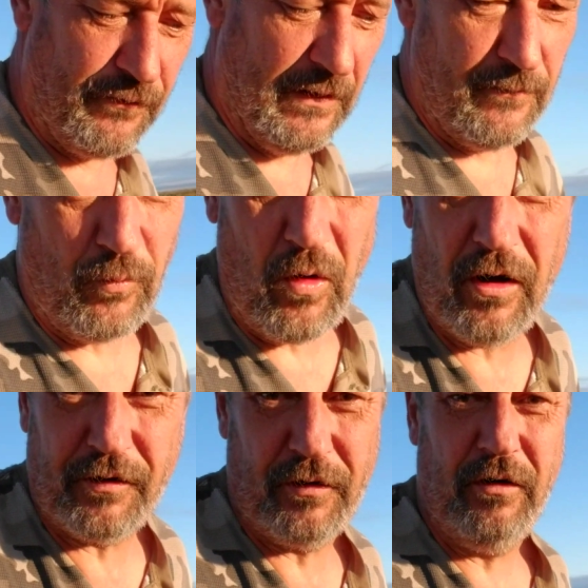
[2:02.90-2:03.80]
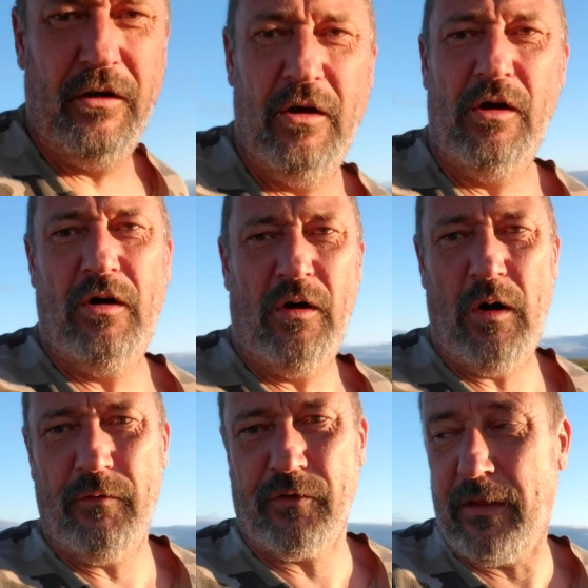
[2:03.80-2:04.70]
feet of water
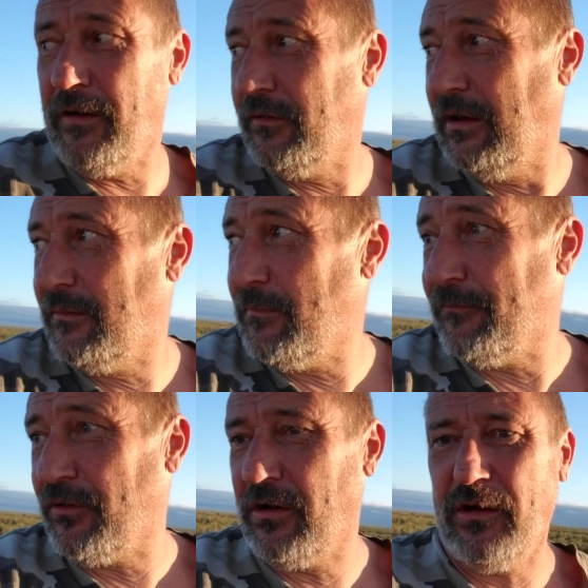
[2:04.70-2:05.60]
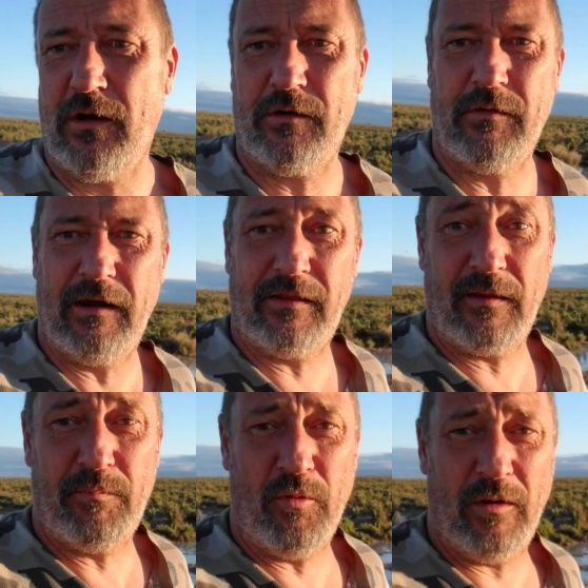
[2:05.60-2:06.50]
over there in my front yard right at
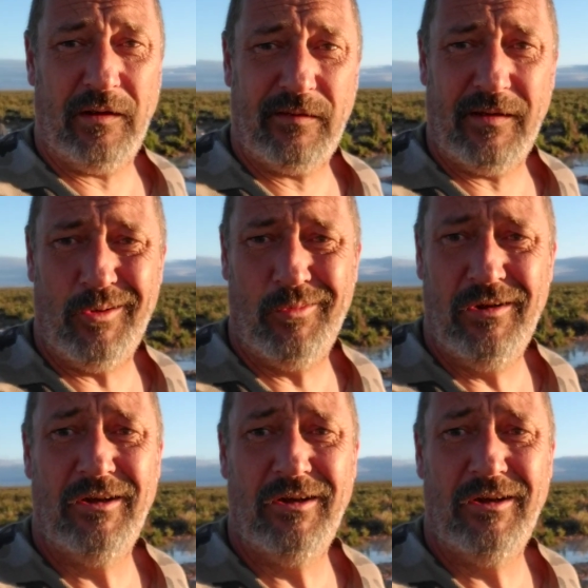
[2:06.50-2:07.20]
this point. So,